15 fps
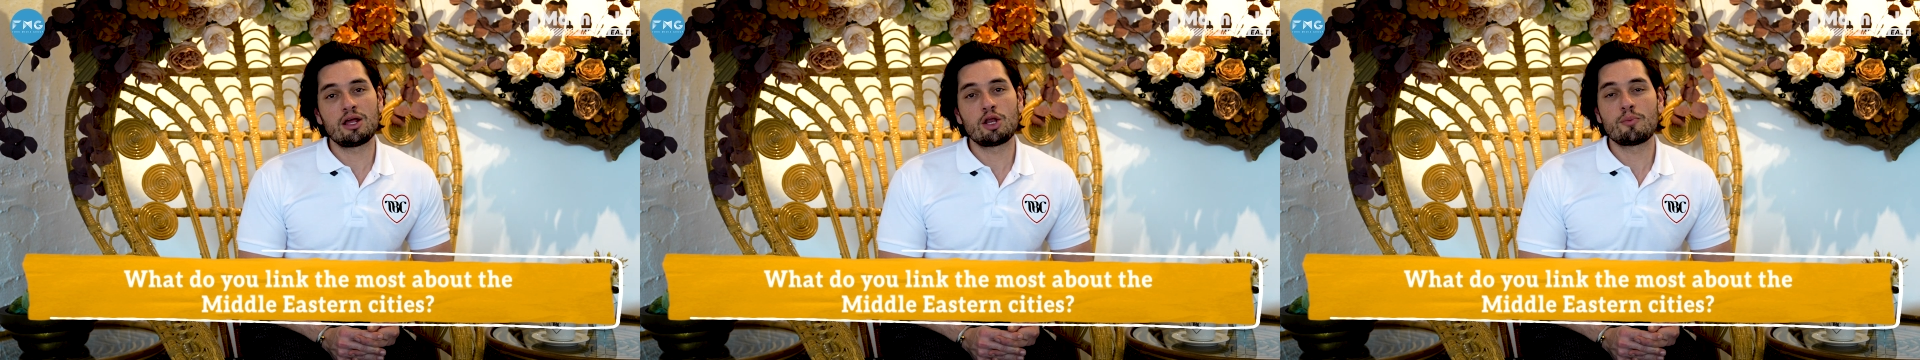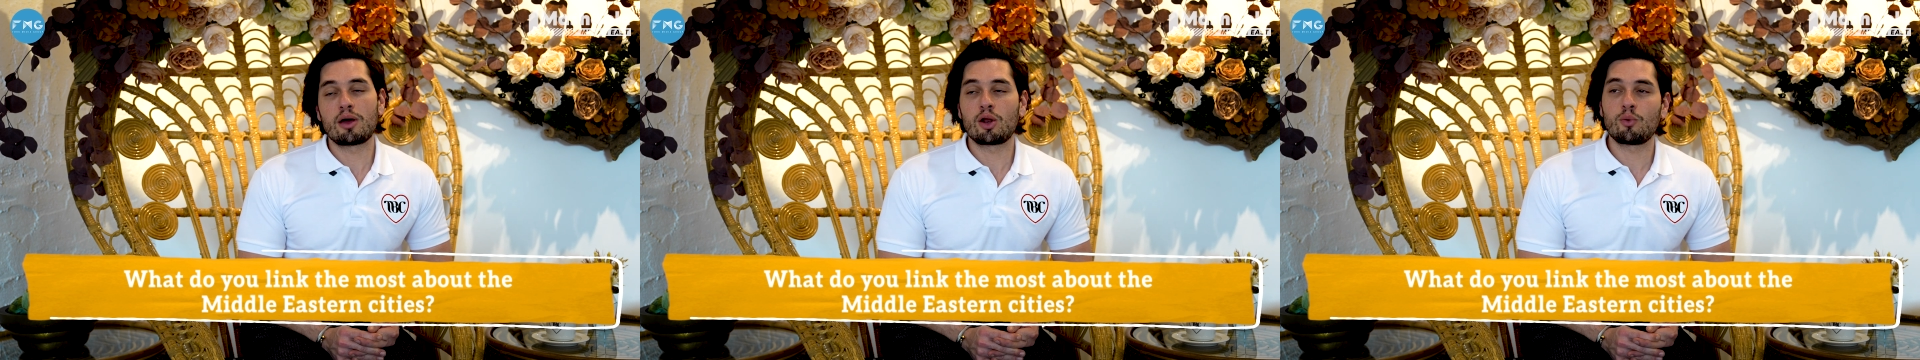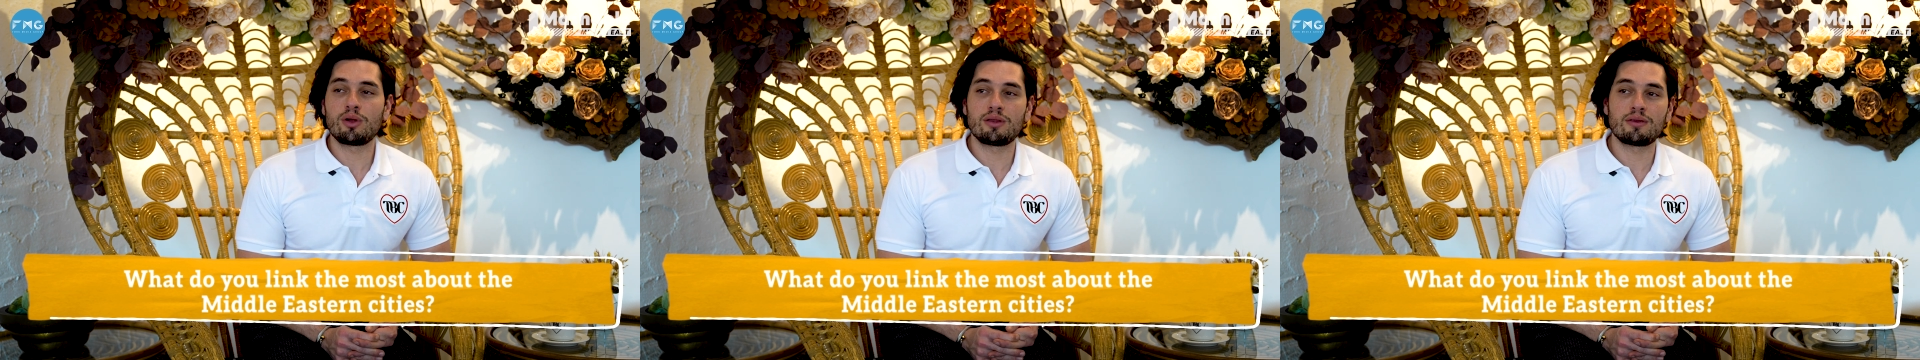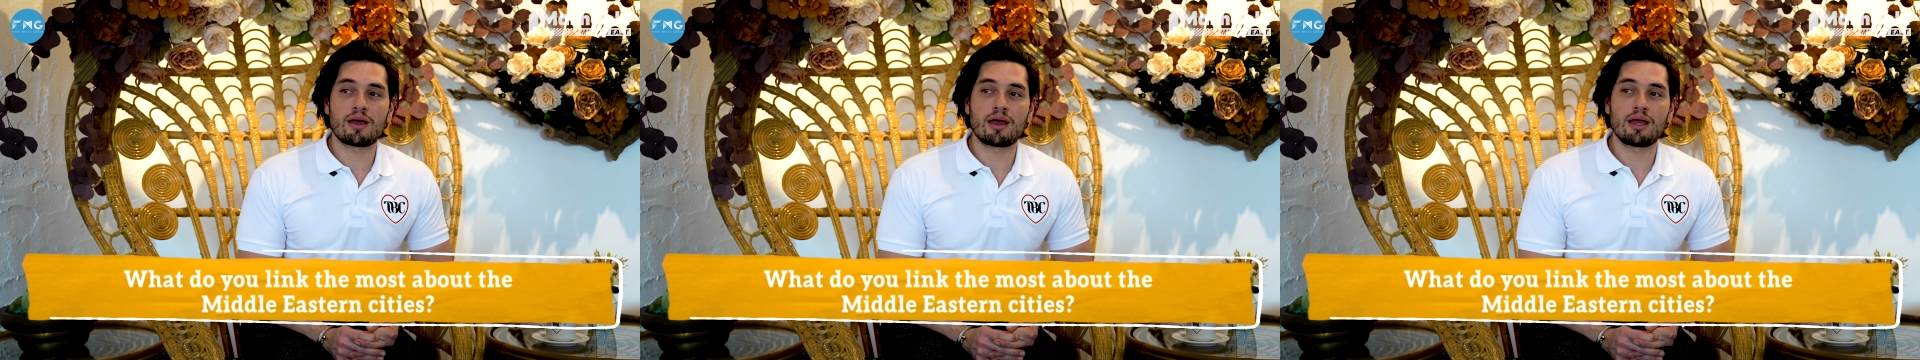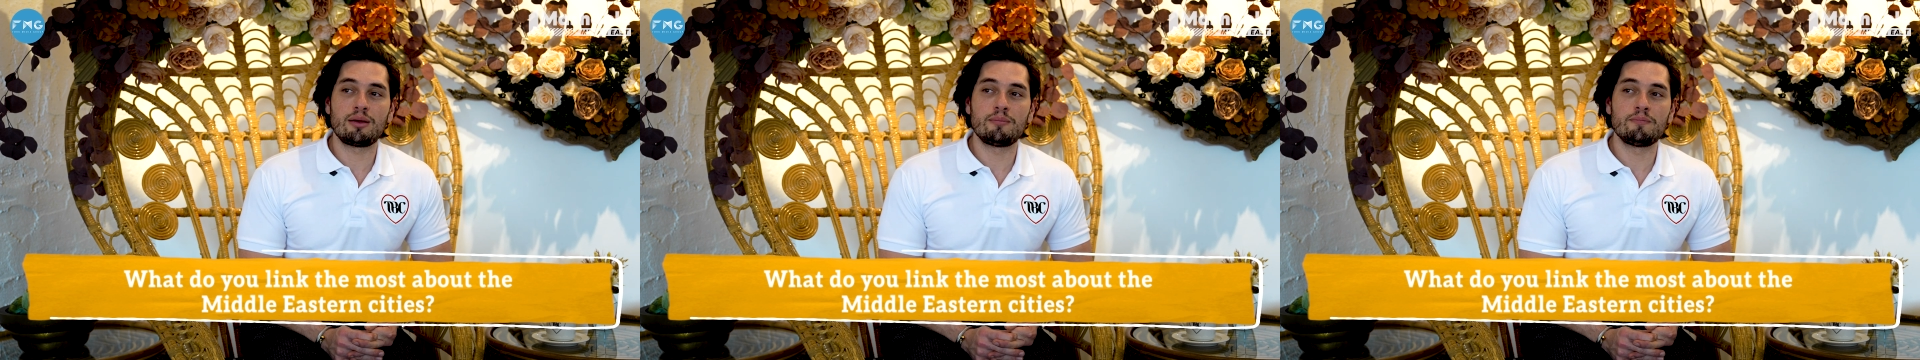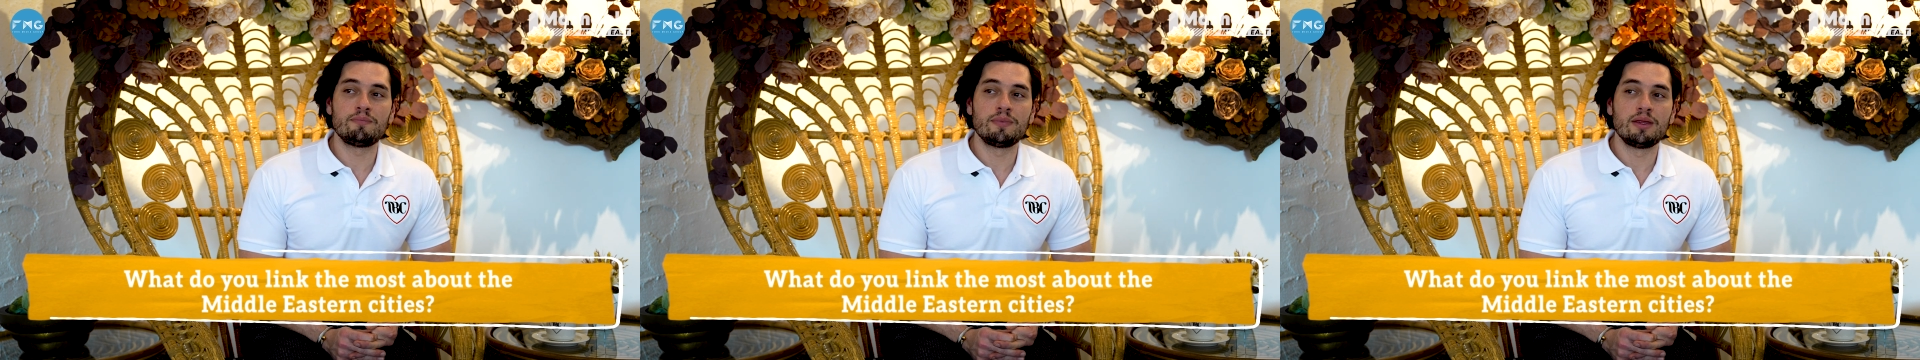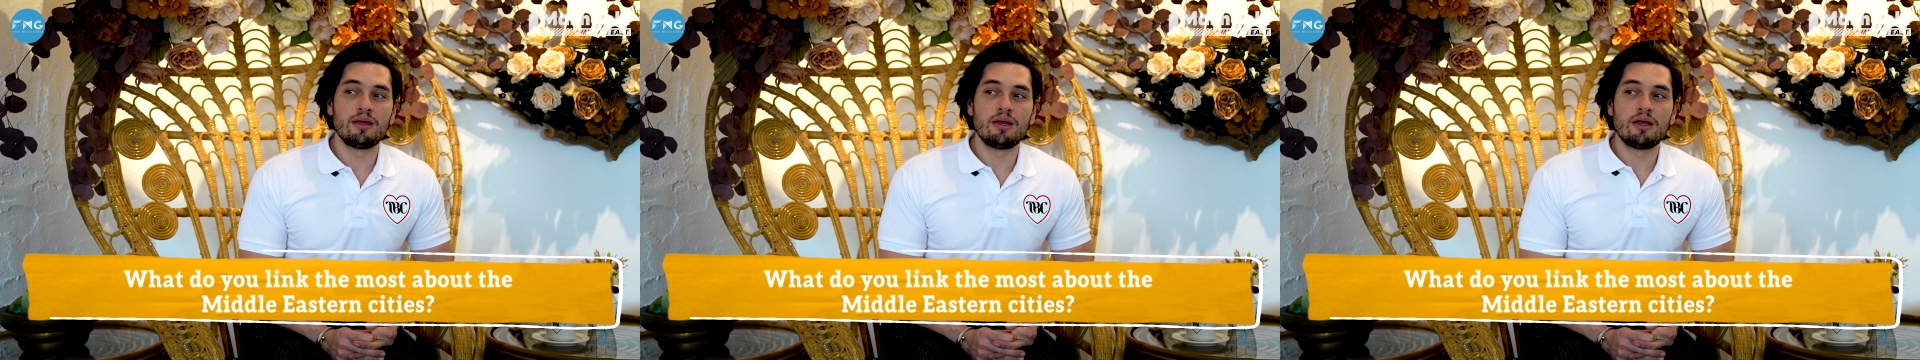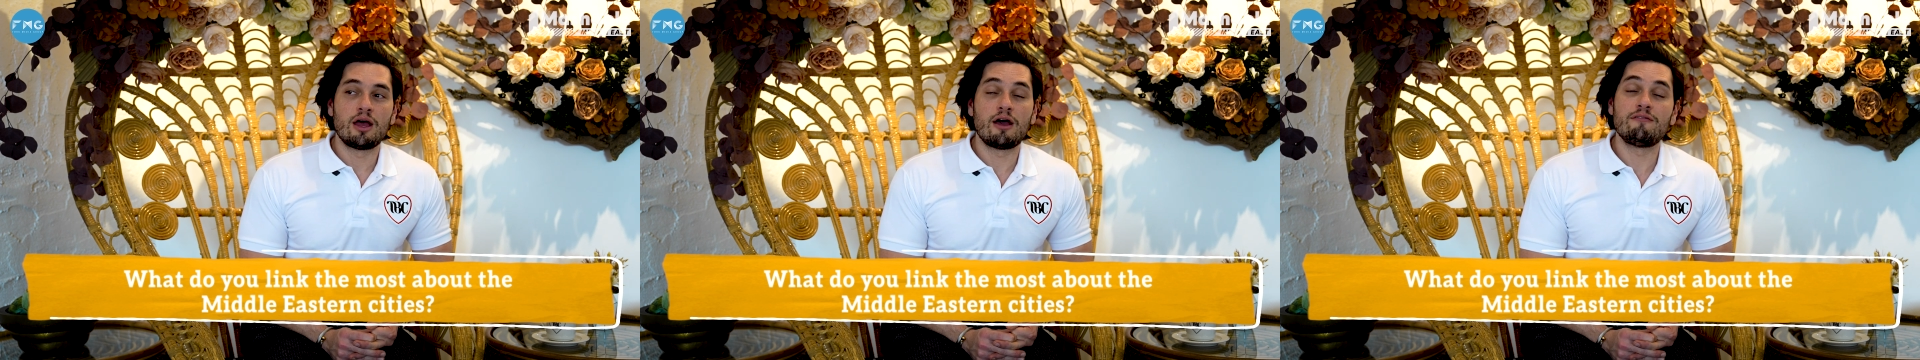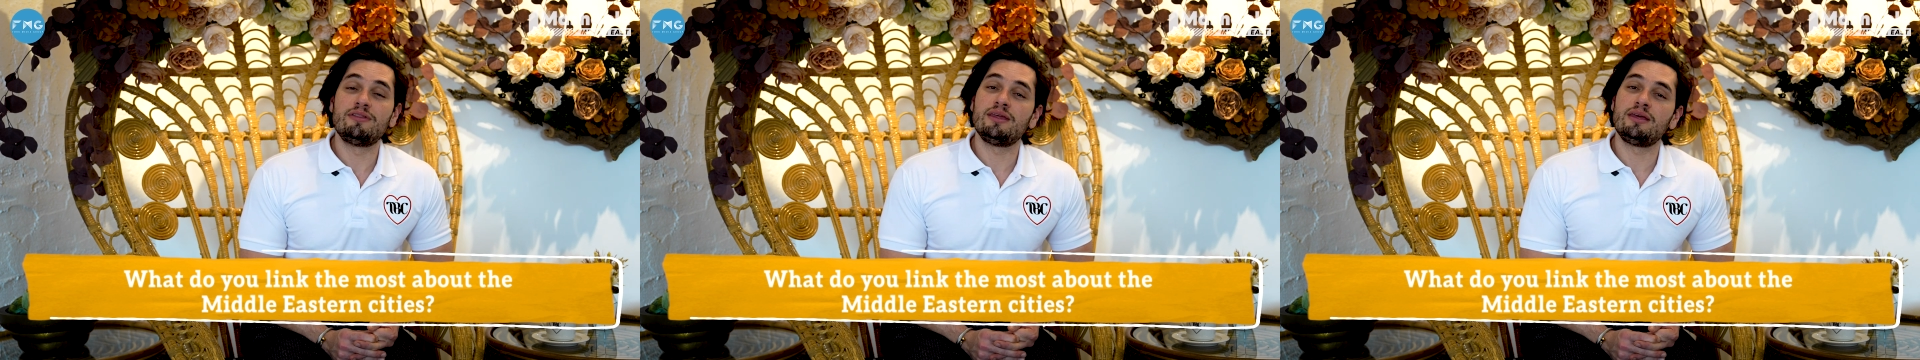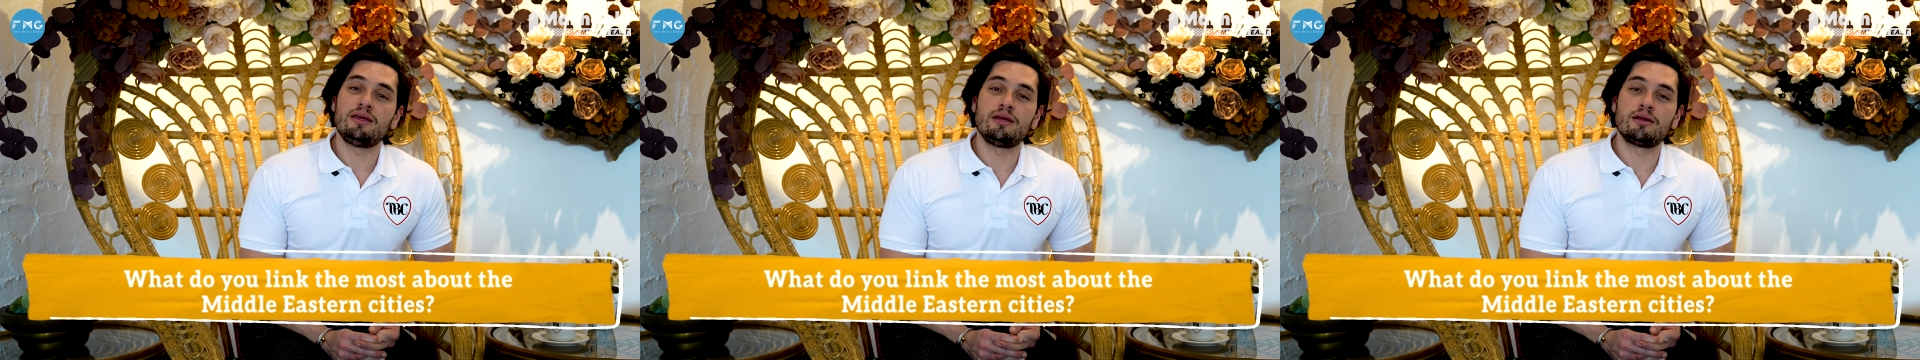no matter what time of
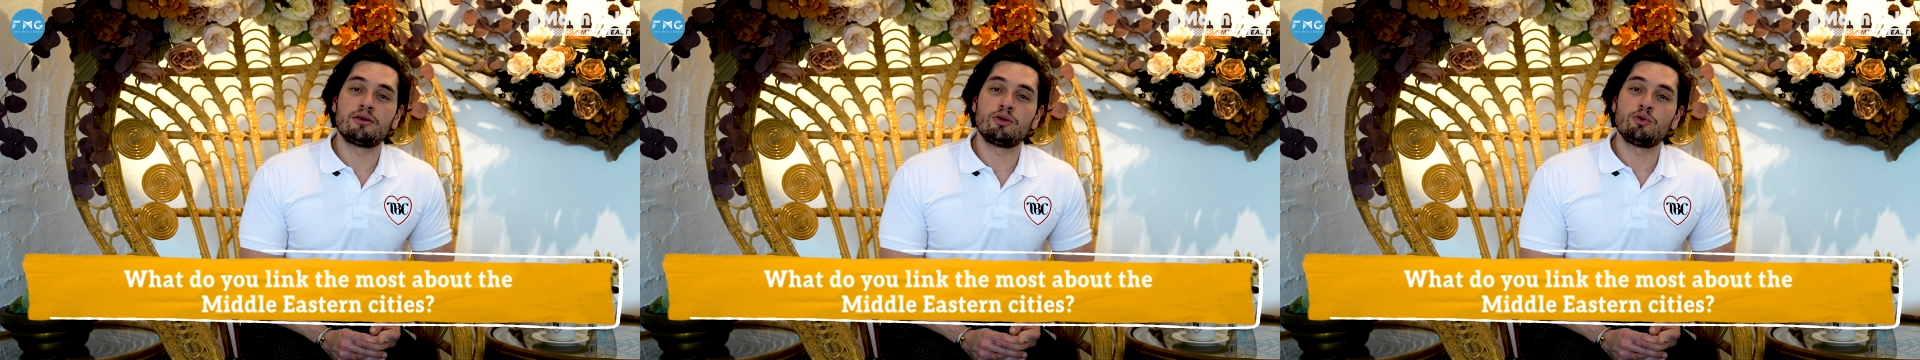the year,